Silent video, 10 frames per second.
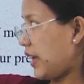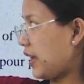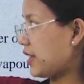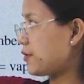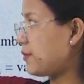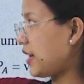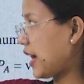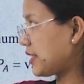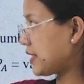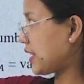XB
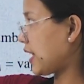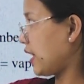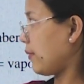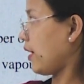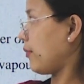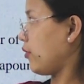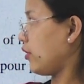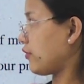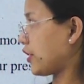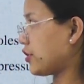hai se kanana ba
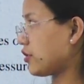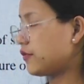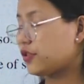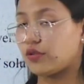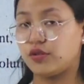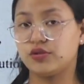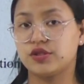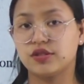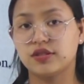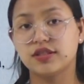mole fraction of the
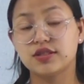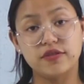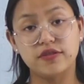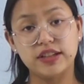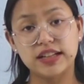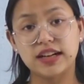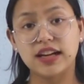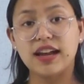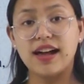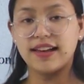solvent na
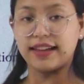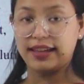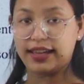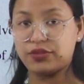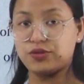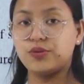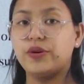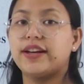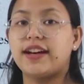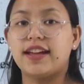kana A do no
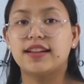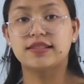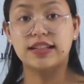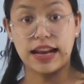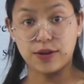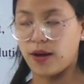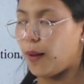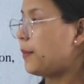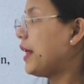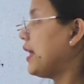oigre. Yare ko.
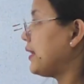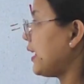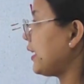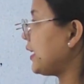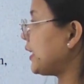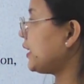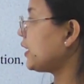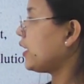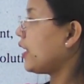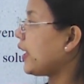Then
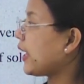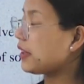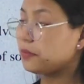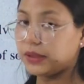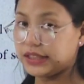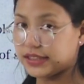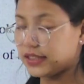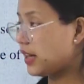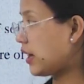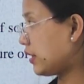here NB is
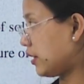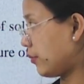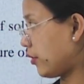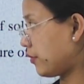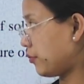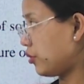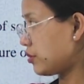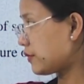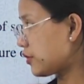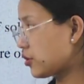na number of
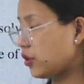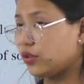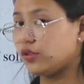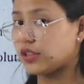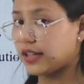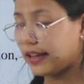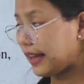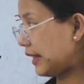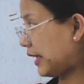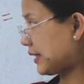moles of the solute,
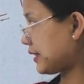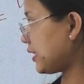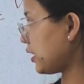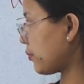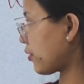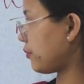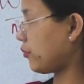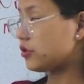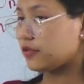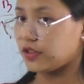NA is na number of
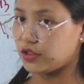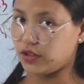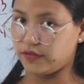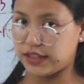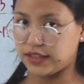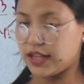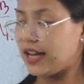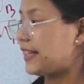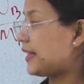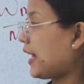moles of the solvent.
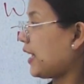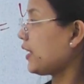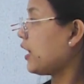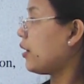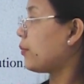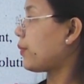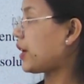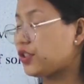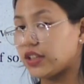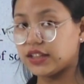Then
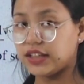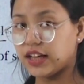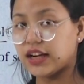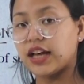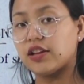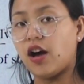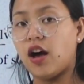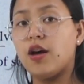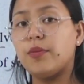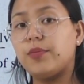pressure to the
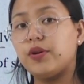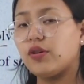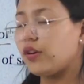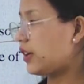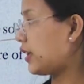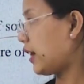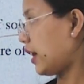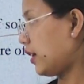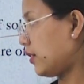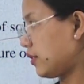kanana pure
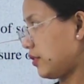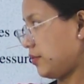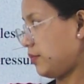gina